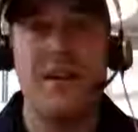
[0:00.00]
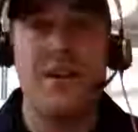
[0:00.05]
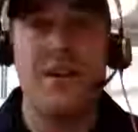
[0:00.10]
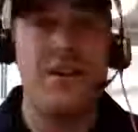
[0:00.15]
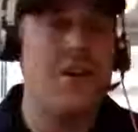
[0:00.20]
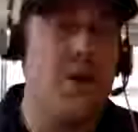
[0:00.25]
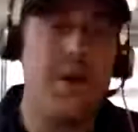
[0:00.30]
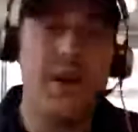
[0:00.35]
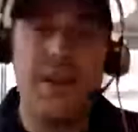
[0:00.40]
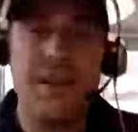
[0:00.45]

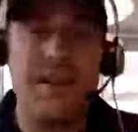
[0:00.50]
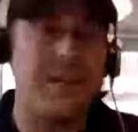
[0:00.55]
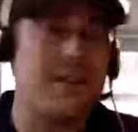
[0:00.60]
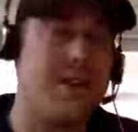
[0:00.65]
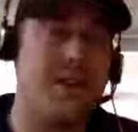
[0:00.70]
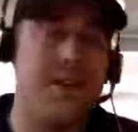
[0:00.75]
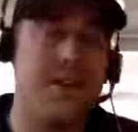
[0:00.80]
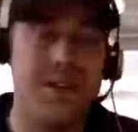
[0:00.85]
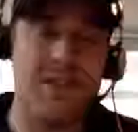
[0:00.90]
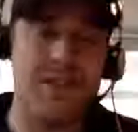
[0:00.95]
knowing that
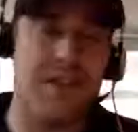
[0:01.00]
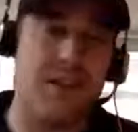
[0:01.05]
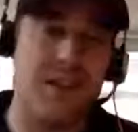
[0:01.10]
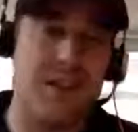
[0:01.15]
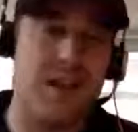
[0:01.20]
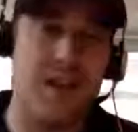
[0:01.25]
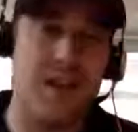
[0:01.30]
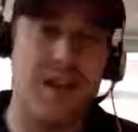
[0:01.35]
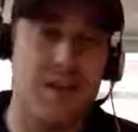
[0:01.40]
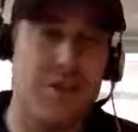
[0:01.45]

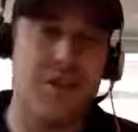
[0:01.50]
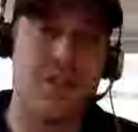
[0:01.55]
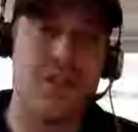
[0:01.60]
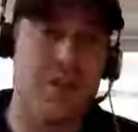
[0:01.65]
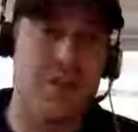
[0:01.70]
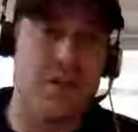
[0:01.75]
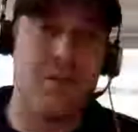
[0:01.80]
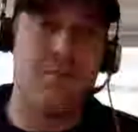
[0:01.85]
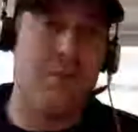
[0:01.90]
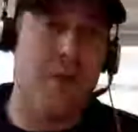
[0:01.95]
statistically you'll
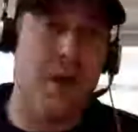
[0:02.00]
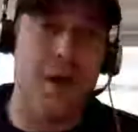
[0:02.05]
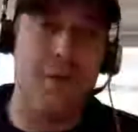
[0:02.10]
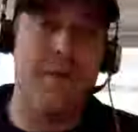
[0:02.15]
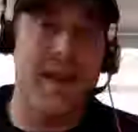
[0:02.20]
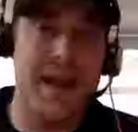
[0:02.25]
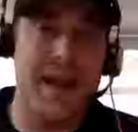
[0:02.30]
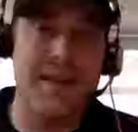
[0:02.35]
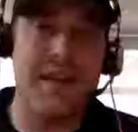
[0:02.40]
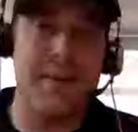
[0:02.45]

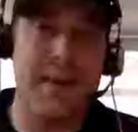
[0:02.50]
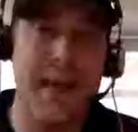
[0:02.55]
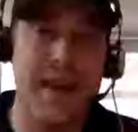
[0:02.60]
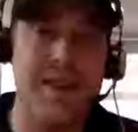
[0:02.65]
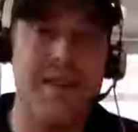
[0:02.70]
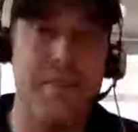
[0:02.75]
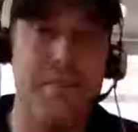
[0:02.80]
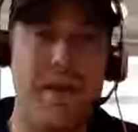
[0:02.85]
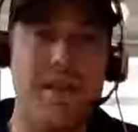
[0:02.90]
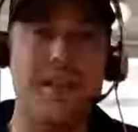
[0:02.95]
probably end up getting
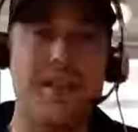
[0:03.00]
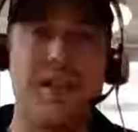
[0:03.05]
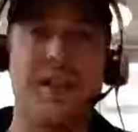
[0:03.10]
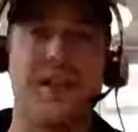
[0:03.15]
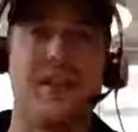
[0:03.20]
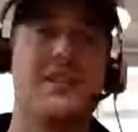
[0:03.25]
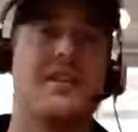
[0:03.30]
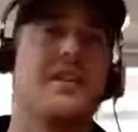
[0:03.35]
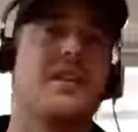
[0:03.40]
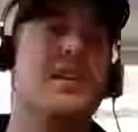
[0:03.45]
the
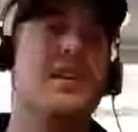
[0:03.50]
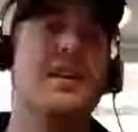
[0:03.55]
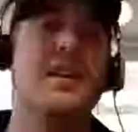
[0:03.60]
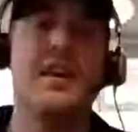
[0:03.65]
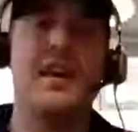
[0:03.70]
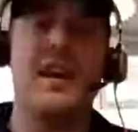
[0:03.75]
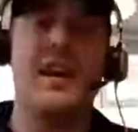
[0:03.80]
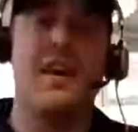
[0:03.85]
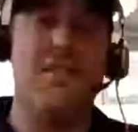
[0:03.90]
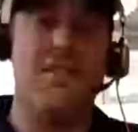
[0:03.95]
business.
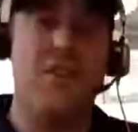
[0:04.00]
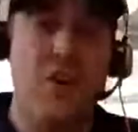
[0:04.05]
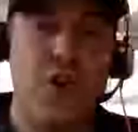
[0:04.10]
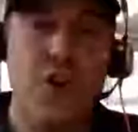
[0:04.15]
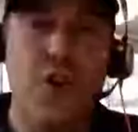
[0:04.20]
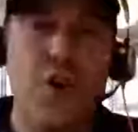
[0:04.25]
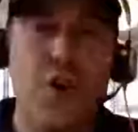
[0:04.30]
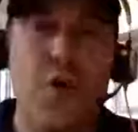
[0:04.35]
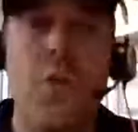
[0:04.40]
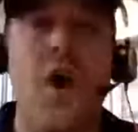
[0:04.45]
If
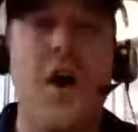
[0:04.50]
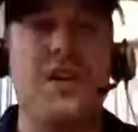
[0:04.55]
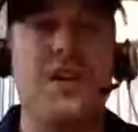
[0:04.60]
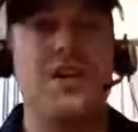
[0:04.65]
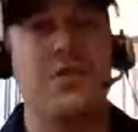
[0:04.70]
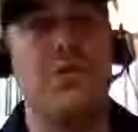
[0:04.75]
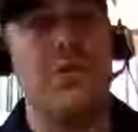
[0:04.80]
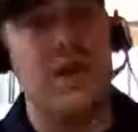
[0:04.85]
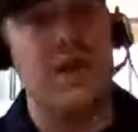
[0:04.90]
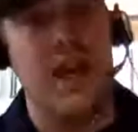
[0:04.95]
you want
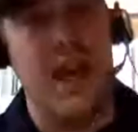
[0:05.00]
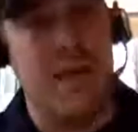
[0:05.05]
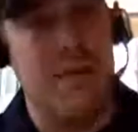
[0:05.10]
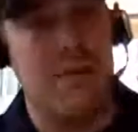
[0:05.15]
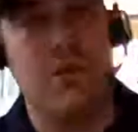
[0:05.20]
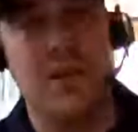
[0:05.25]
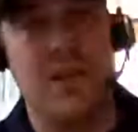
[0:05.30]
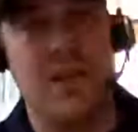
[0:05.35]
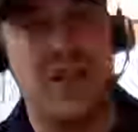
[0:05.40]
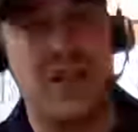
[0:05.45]
to get
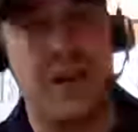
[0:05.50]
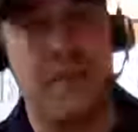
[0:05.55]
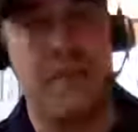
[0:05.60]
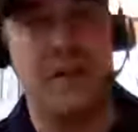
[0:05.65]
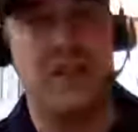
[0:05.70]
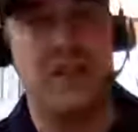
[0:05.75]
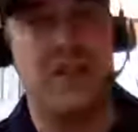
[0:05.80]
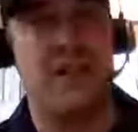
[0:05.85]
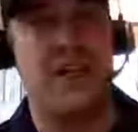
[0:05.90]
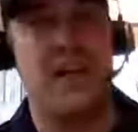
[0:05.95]
more listing
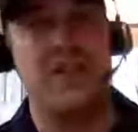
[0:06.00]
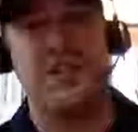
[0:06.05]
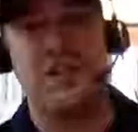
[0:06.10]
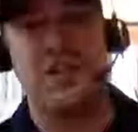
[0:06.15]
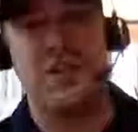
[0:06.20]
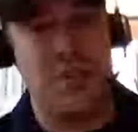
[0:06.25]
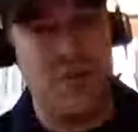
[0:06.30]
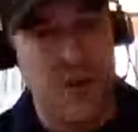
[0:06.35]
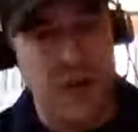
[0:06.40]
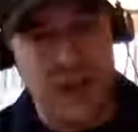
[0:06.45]

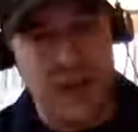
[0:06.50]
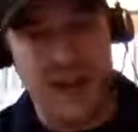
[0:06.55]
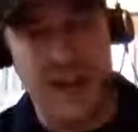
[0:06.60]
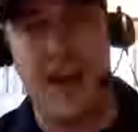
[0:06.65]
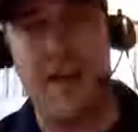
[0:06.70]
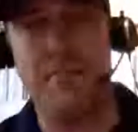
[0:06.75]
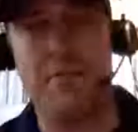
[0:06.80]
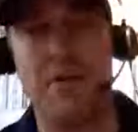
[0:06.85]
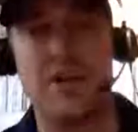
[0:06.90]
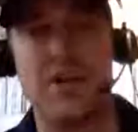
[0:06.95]
presentations, you want to
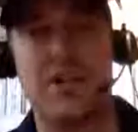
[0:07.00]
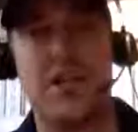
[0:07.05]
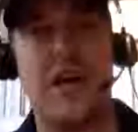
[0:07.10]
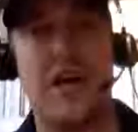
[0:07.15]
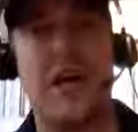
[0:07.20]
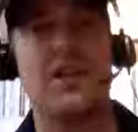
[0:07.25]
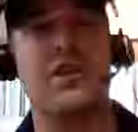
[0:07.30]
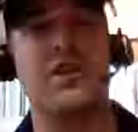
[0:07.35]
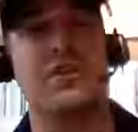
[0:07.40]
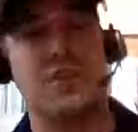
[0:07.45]
get more
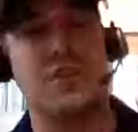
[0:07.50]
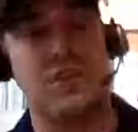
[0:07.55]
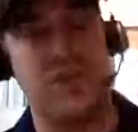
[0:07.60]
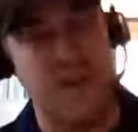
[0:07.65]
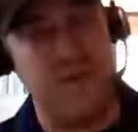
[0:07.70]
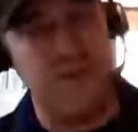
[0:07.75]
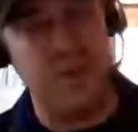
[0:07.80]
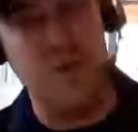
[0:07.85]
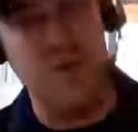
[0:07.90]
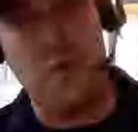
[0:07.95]
sellers,
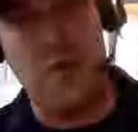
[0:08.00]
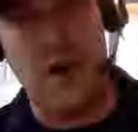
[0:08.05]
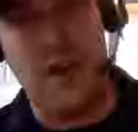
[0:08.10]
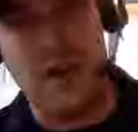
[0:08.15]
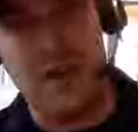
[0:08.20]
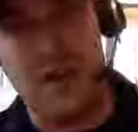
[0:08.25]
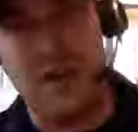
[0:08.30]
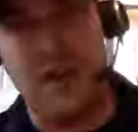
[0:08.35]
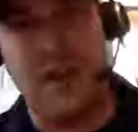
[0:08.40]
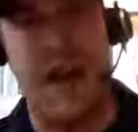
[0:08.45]
if you want
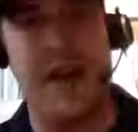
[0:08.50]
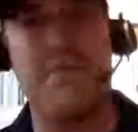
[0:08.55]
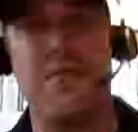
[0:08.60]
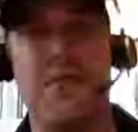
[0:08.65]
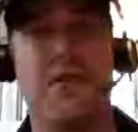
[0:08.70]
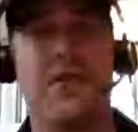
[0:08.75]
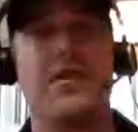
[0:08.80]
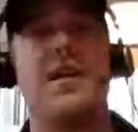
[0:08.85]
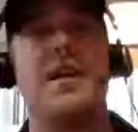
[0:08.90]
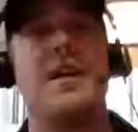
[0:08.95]
to get
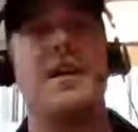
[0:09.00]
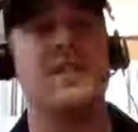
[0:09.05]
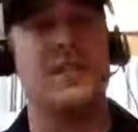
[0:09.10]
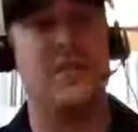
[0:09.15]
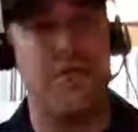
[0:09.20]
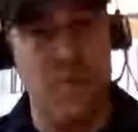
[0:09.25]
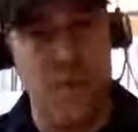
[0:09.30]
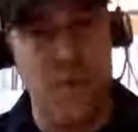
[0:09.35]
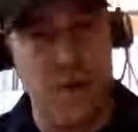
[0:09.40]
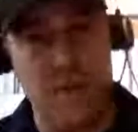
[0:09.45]
more clients,
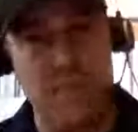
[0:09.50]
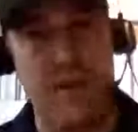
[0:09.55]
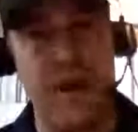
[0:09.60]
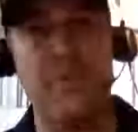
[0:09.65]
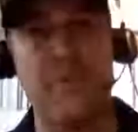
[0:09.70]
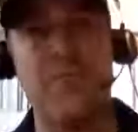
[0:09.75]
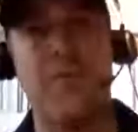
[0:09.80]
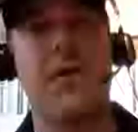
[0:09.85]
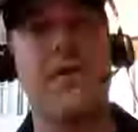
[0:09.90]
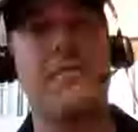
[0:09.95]
if you want to
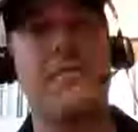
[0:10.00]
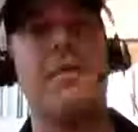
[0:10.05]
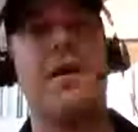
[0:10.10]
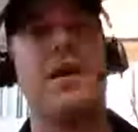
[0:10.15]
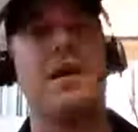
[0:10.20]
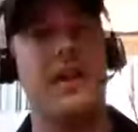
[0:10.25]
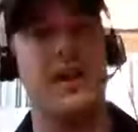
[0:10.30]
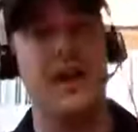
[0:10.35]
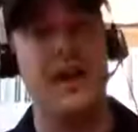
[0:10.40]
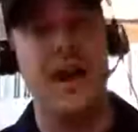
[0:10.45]
make more
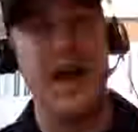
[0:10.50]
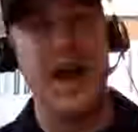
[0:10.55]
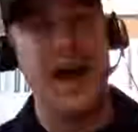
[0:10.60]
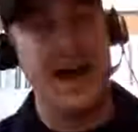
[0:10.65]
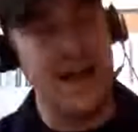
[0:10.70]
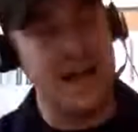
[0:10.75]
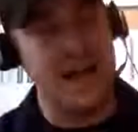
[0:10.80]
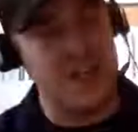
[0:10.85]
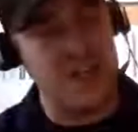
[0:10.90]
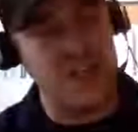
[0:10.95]
money,
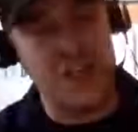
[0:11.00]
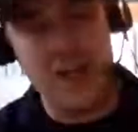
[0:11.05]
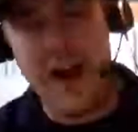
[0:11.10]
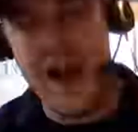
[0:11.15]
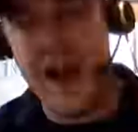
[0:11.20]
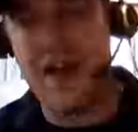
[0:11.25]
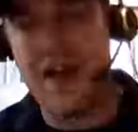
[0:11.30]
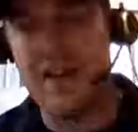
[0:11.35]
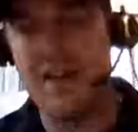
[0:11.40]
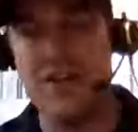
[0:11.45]
I
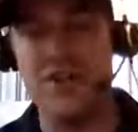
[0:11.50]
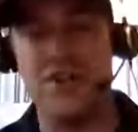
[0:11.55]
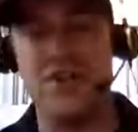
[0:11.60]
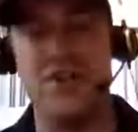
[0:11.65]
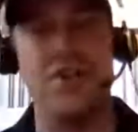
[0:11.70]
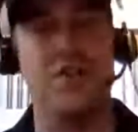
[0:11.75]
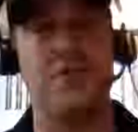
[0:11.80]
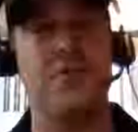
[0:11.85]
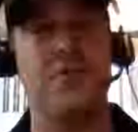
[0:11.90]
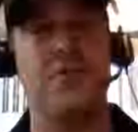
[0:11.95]
challenge
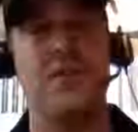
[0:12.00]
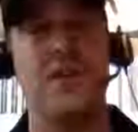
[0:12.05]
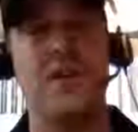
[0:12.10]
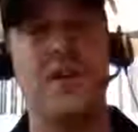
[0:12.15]
you.